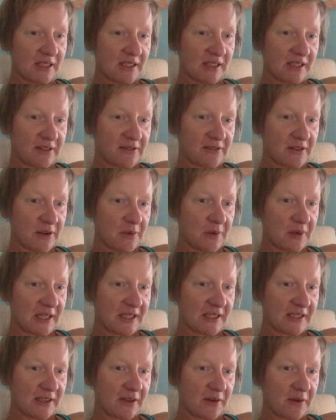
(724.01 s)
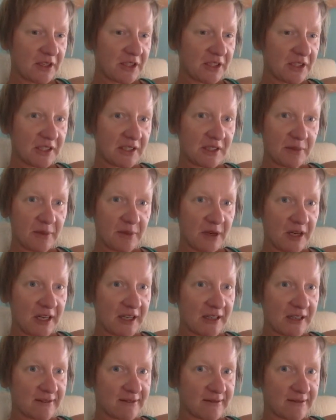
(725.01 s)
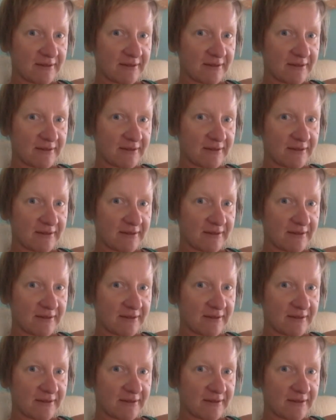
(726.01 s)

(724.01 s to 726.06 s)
see if anyone has any questions, it'd be great.